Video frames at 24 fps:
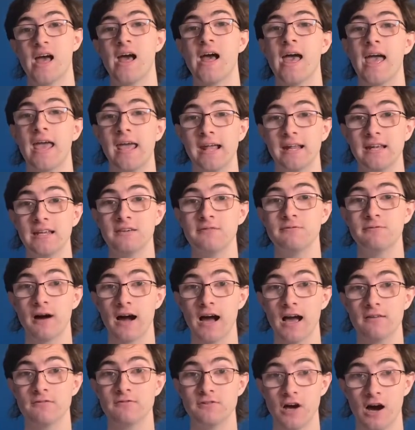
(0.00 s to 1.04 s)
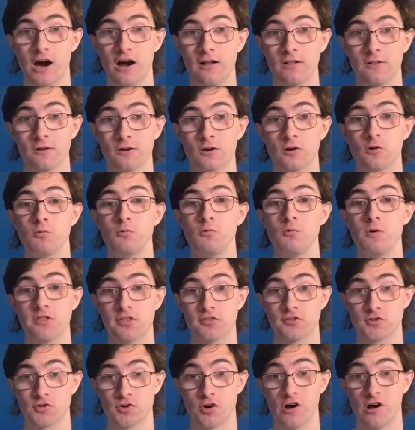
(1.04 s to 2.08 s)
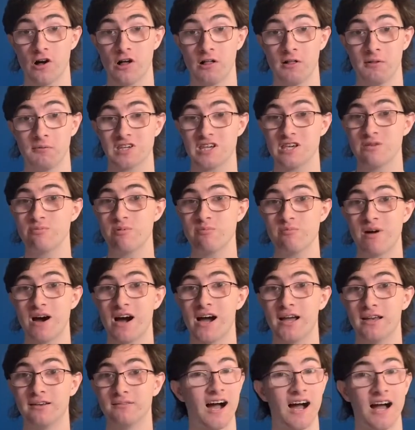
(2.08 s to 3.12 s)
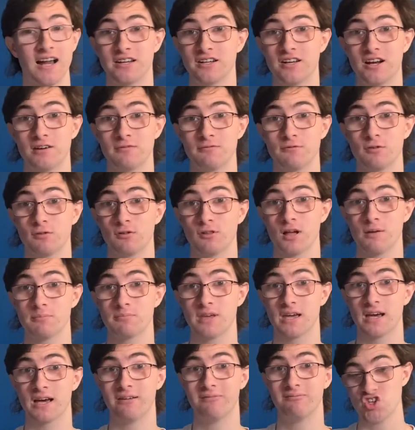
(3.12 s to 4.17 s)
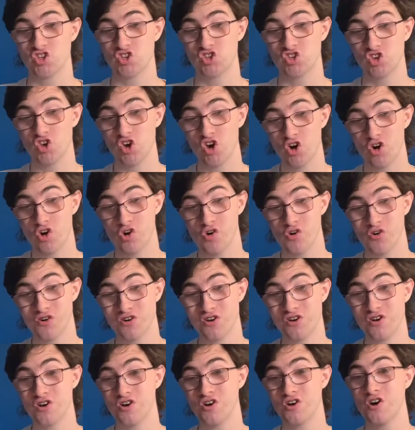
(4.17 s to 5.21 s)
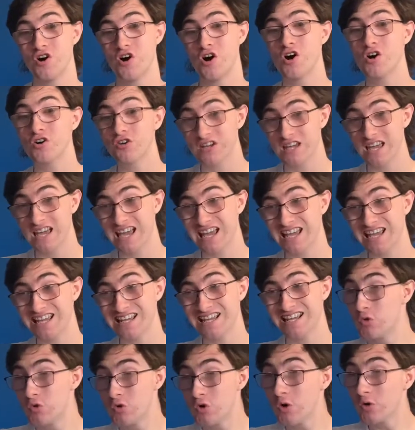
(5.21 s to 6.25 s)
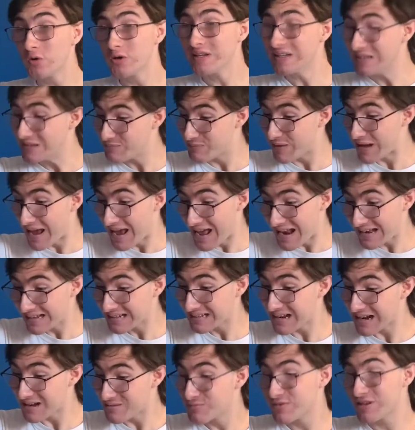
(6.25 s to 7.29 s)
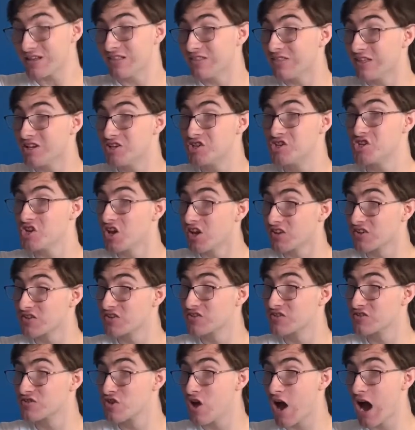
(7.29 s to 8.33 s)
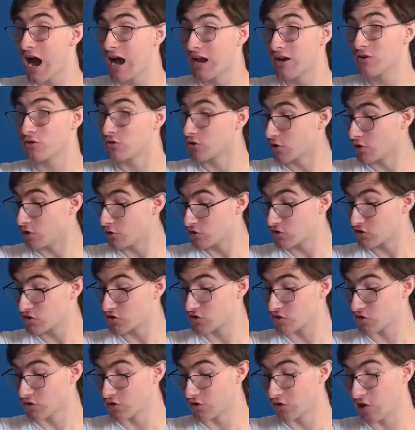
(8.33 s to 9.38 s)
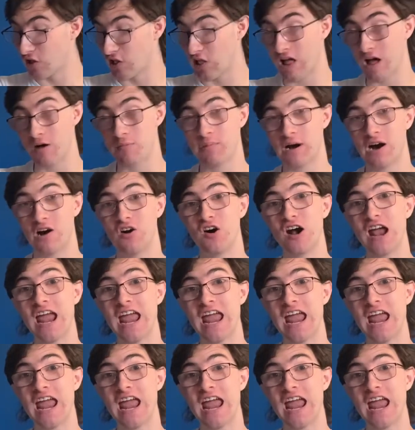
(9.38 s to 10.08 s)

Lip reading: $85 withdrawal. Keep in mind, I did not fuel up yet. So Okay, no need to panic. I mean, they just, I don't know, stole about